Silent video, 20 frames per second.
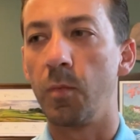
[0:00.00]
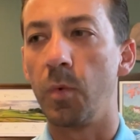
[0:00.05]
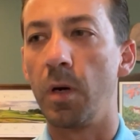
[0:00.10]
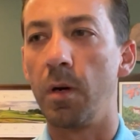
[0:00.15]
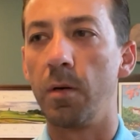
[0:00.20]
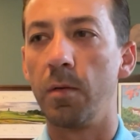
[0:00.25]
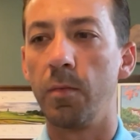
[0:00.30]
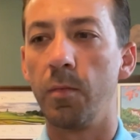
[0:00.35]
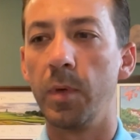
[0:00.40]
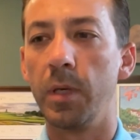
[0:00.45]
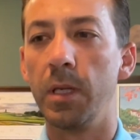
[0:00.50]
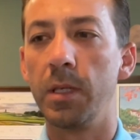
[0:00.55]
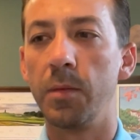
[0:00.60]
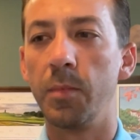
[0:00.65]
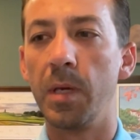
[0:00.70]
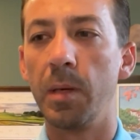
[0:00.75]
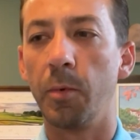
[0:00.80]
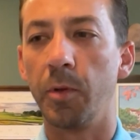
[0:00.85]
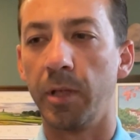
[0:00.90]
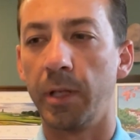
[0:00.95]
well, we need to
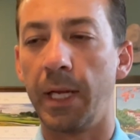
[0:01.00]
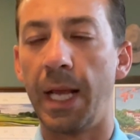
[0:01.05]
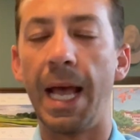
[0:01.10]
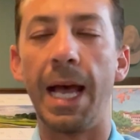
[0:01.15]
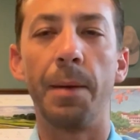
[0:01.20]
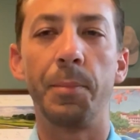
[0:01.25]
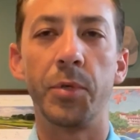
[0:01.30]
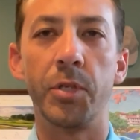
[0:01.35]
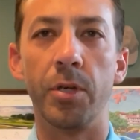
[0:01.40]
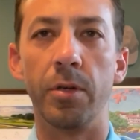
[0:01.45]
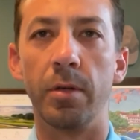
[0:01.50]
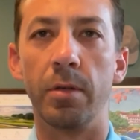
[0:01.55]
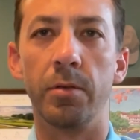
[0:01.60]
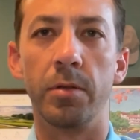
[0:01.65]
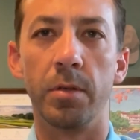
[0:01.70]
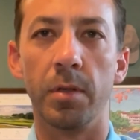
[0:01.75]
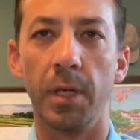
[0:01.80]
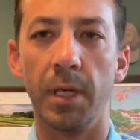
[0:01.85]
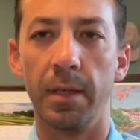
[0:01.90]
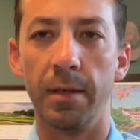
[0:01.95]
be able to capture
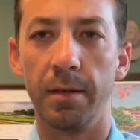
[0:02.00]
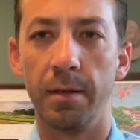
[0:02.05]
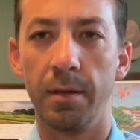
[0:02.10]
nutrient.